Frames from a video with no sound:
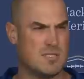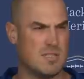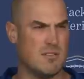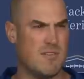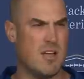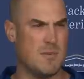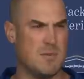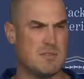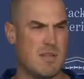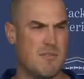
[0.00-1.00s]
developing.
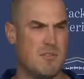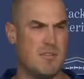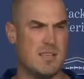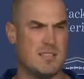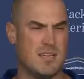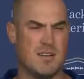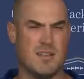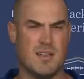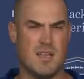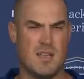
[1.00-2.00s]
We've still got a few days here
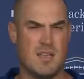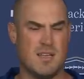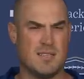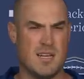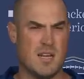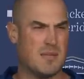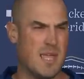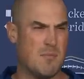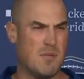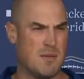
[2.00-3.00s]
to tighten up the
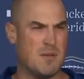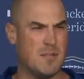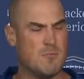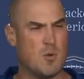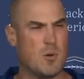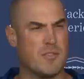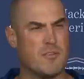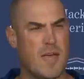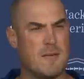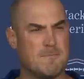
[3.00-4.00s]
game plan, but we're working
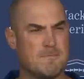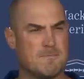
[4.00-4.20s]
through that.